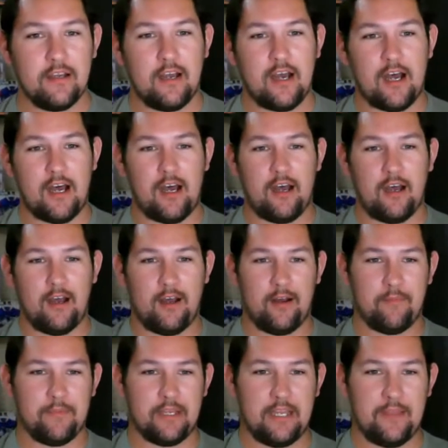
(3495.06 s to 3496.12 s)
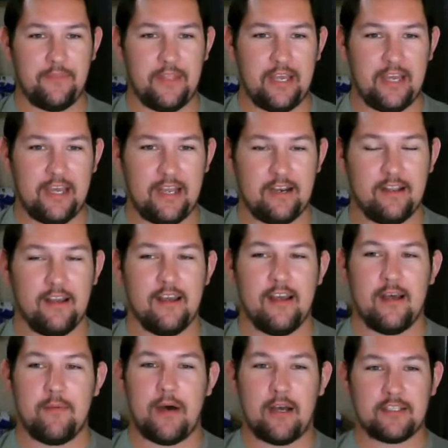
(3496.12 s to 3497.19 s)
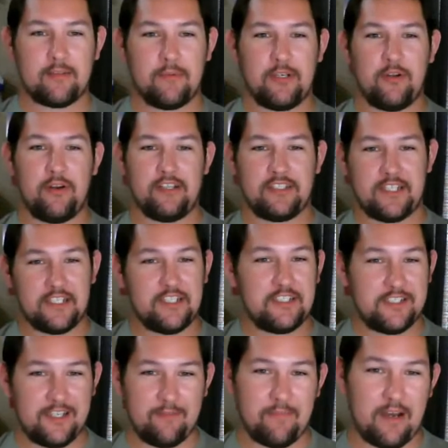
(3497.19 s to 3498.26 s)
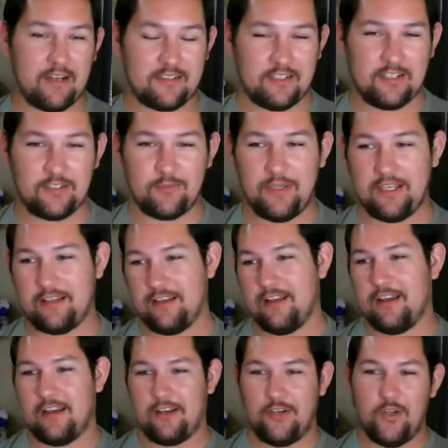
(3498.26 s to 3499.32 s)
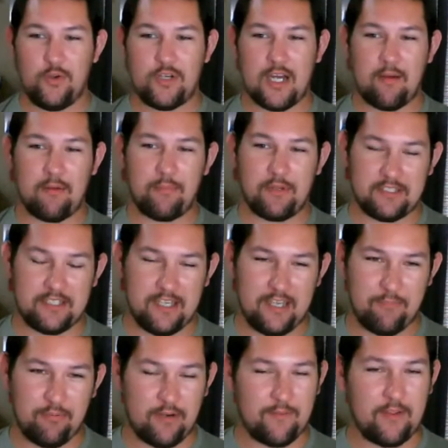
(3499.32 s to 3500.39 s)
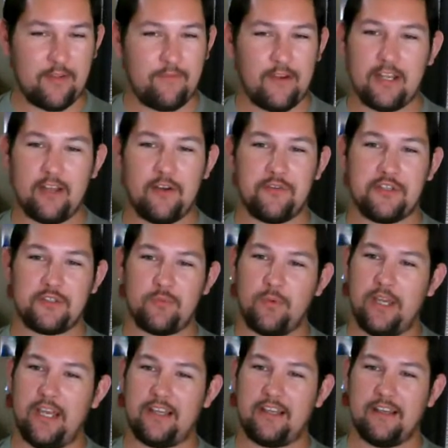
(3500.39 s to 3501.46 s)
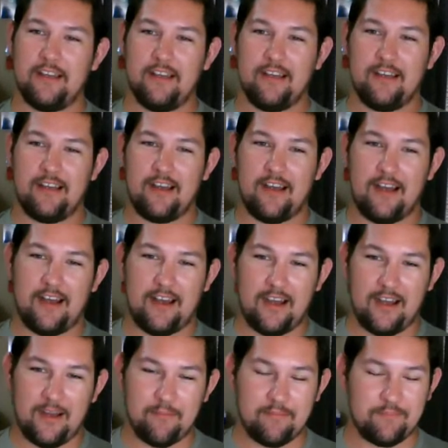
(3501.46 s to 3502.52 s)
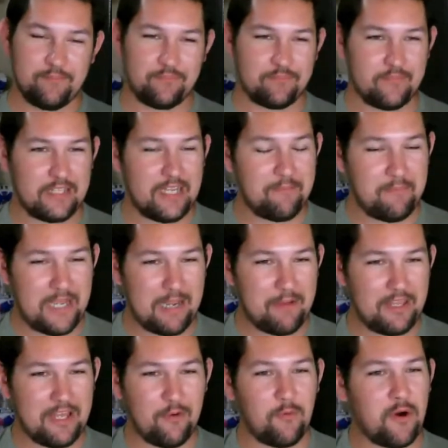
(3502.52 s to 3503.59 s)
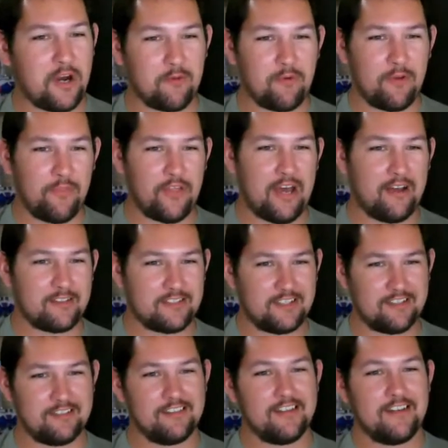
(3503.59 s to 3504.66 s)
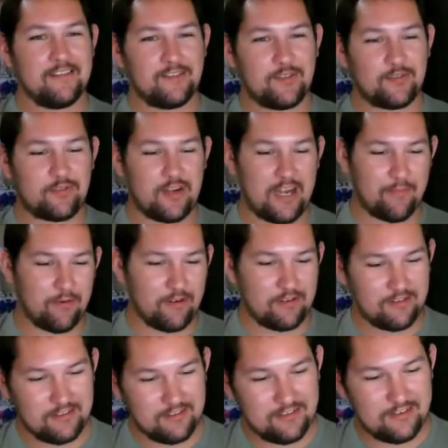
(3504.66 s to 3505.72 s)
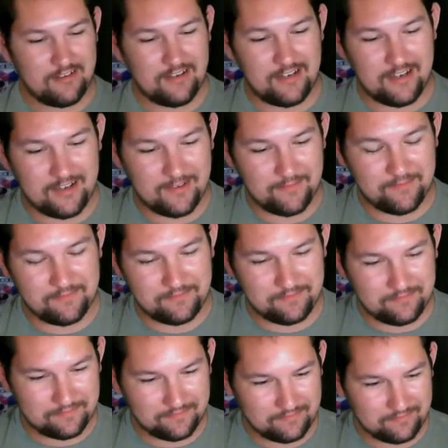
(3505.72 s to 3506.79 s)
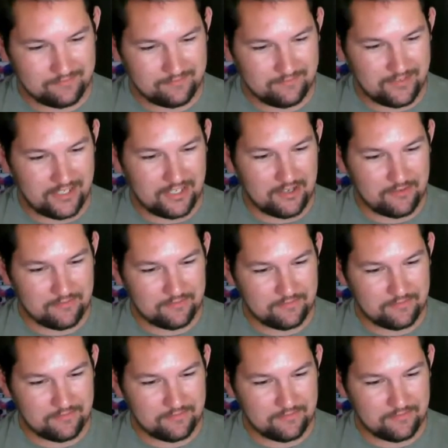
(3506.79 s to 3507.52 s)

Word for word: Um, and then also, been doing a CGC unboxing this week. New comic book day preview video this week, um, and maybe that one 1,000 subscriber um, video.